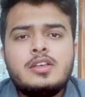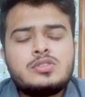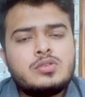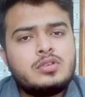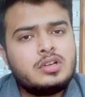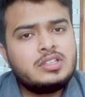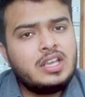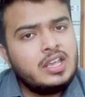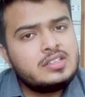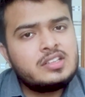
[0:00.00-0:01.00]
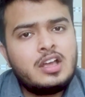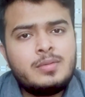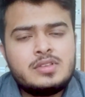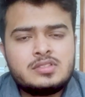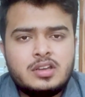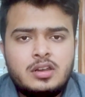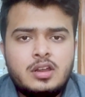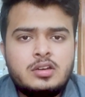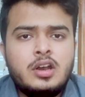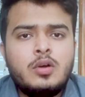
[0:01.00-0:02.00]
So the exam is
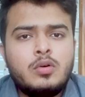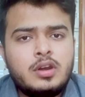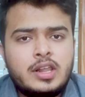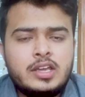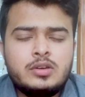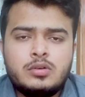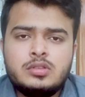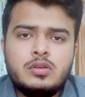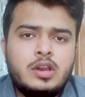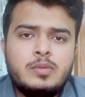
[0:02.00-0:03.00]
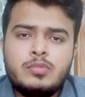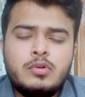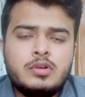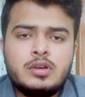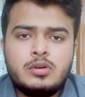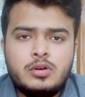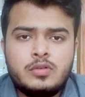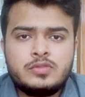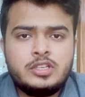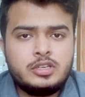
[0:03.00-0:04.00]
conducted online on the online portal
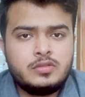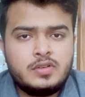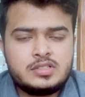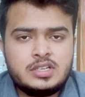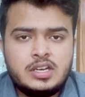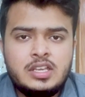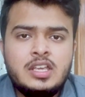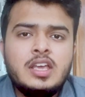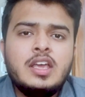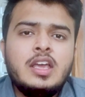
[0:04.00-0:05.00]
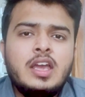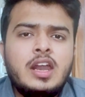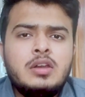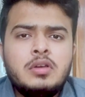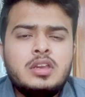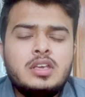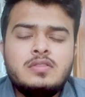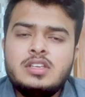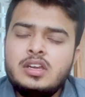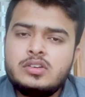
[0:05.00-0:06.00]
of the university and you can
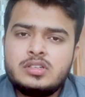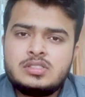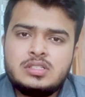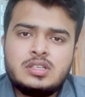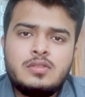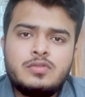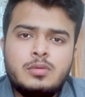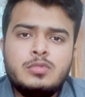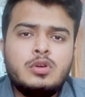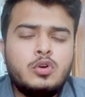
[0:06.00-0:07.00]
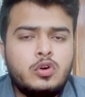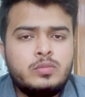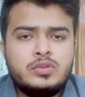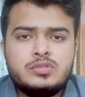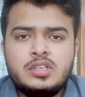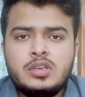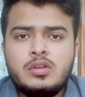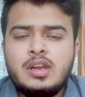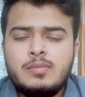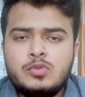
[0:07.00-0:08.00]
give the entrance exam from your home using your
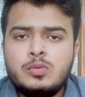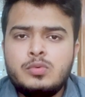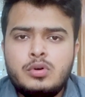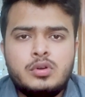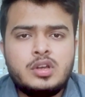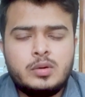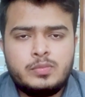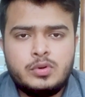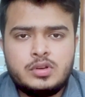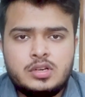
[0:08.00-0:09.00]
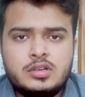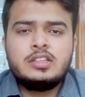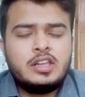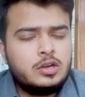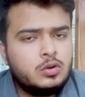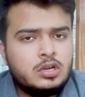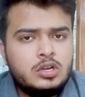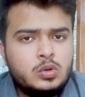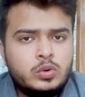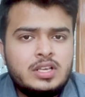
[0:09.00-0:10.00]
laptop or computer. There are
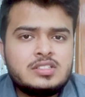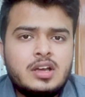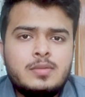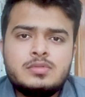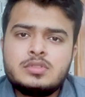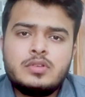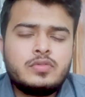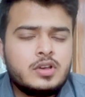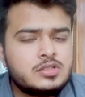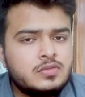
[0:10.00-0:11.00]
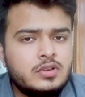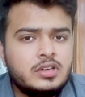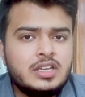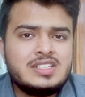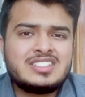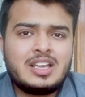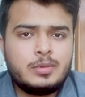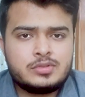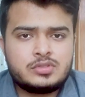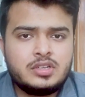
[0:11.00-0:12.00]
total two exams. The first one is
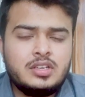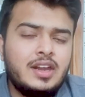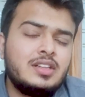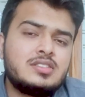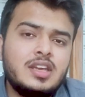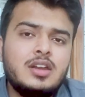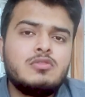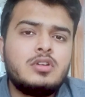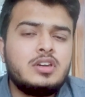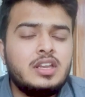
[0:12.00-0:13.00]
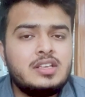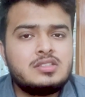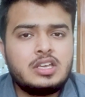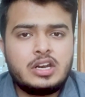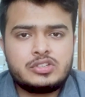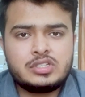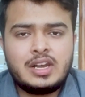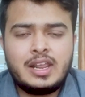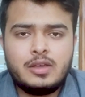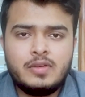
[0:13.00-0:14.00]
chemistry and the second one is
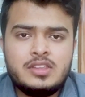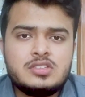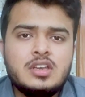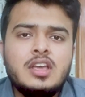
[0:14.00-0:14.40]
Russian language.